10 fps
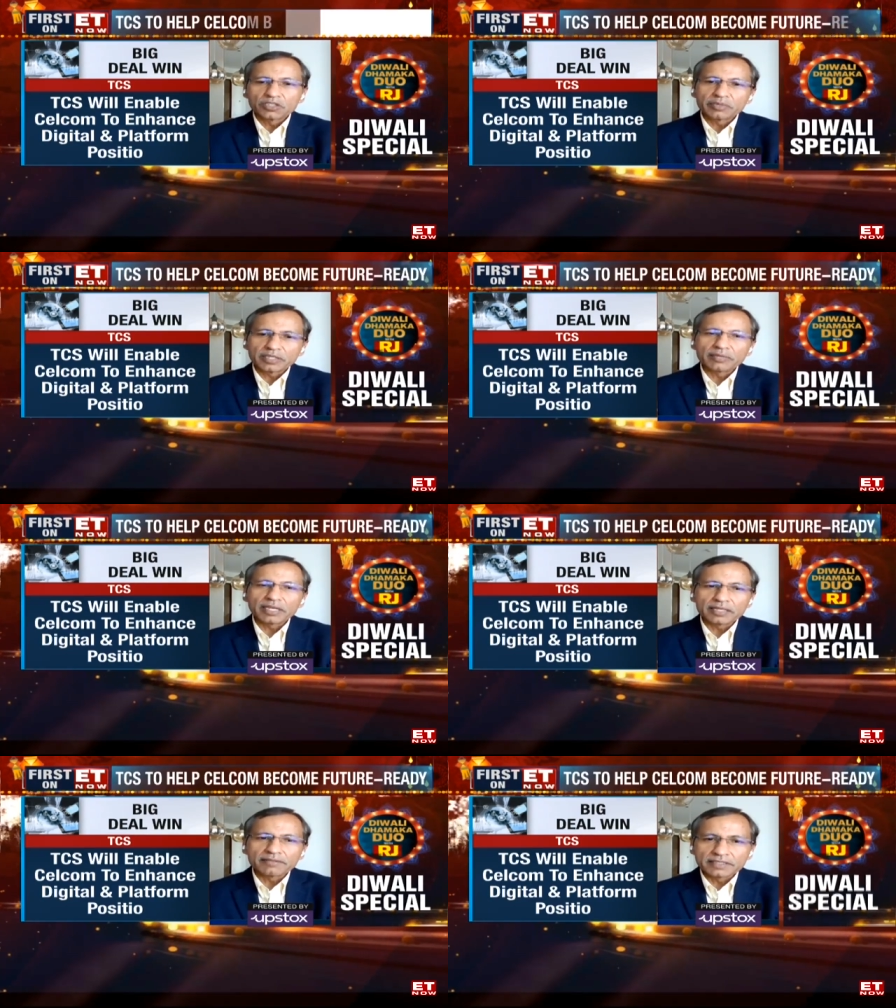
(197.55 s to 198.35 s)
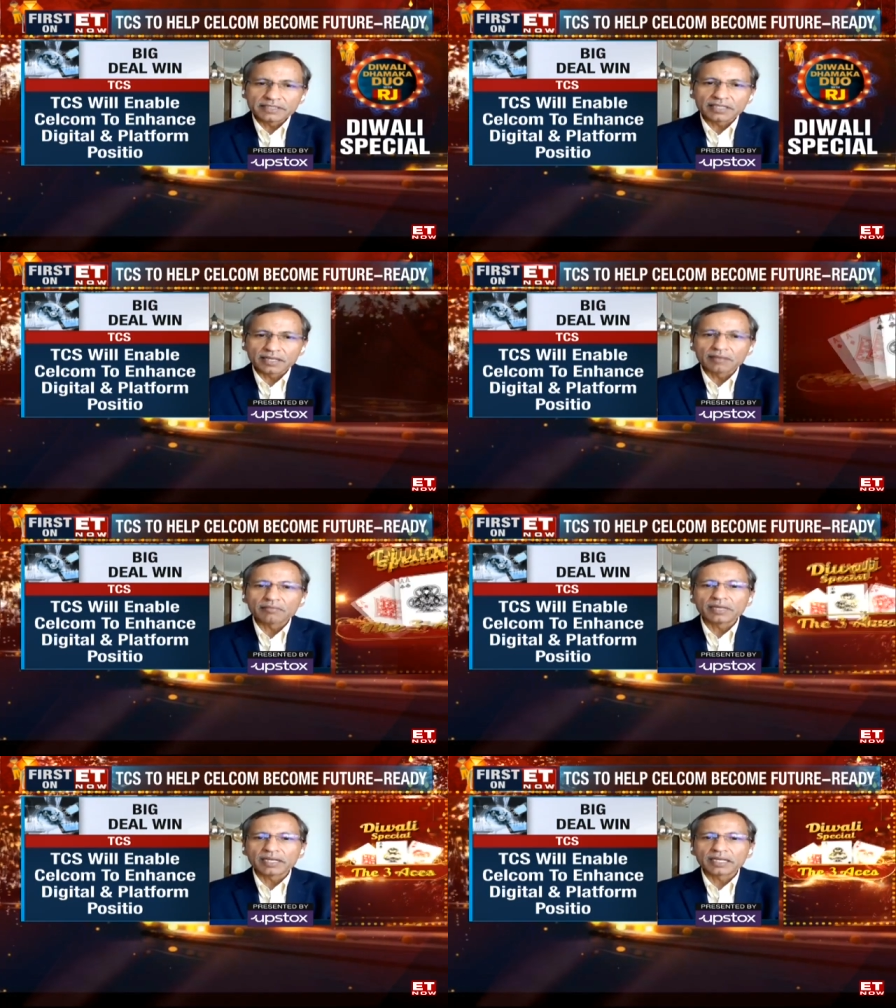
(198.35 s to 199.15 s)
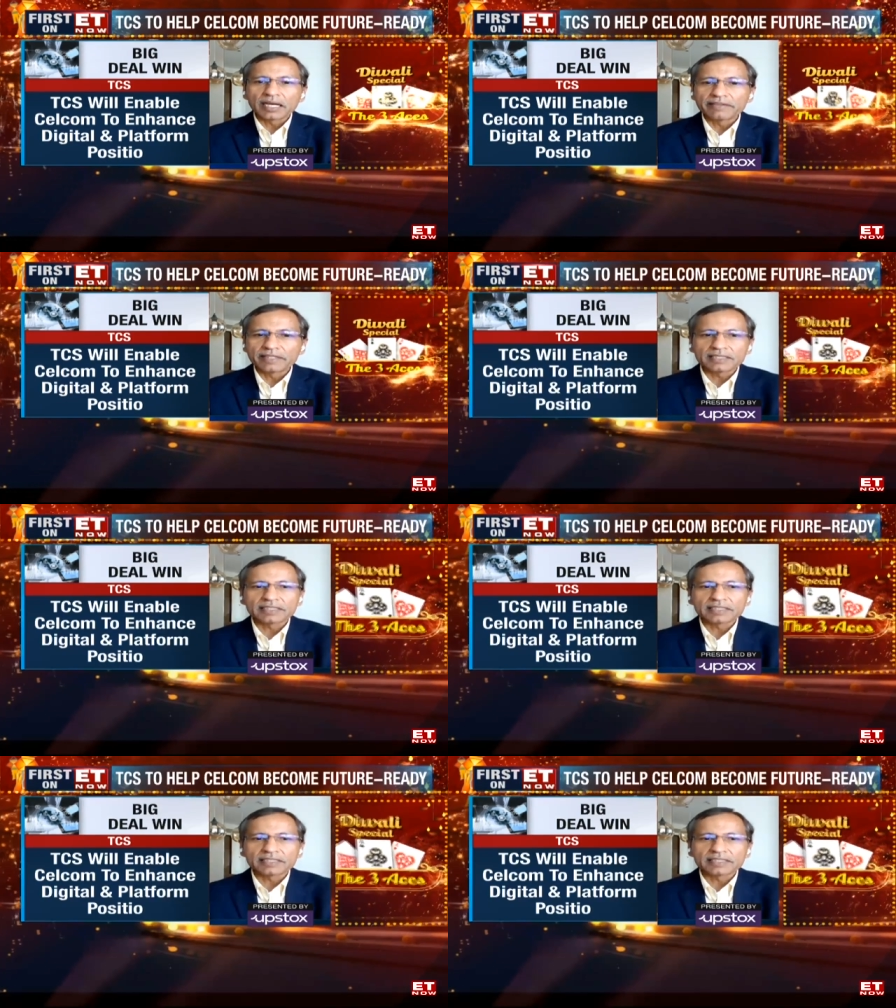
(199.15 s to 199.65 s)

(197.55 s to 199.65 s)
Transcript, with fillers: to become native digital by having this